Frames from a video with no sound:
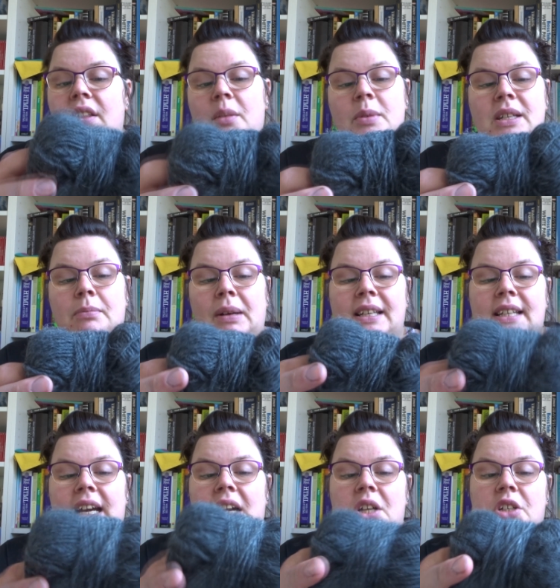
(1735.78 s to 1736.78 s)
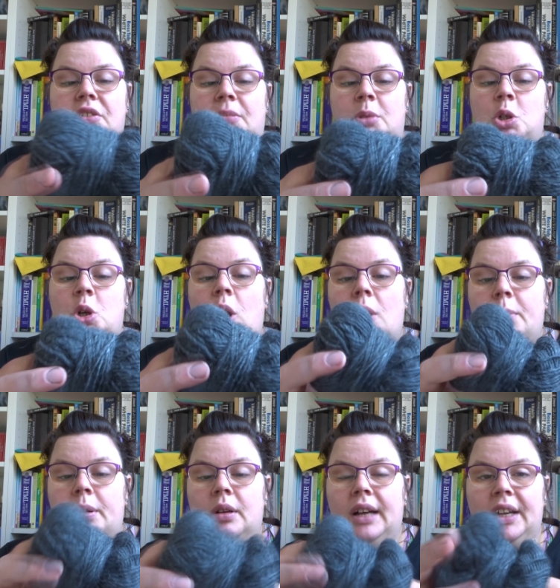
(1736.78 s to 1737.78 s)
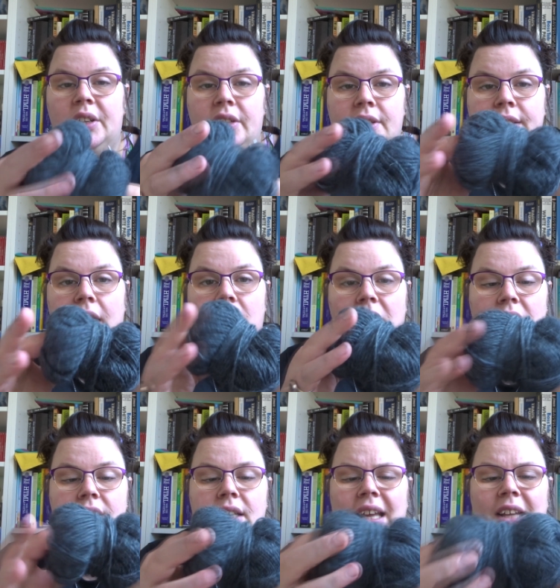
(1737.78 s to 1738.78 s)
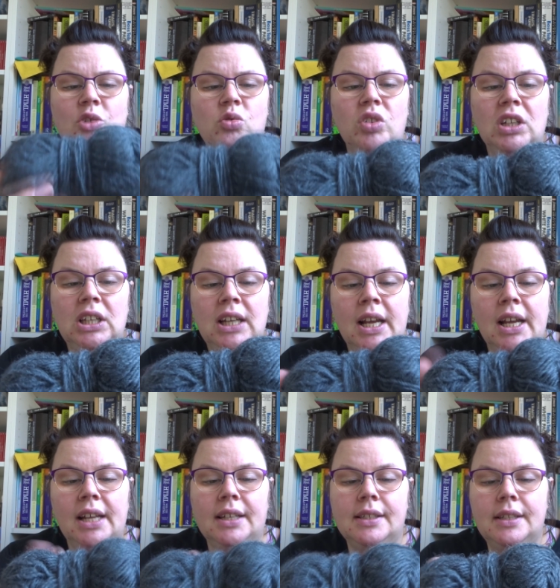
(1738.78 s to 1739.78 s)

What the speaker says: that was in my stash from the shop. I used to sell this. It's really nice.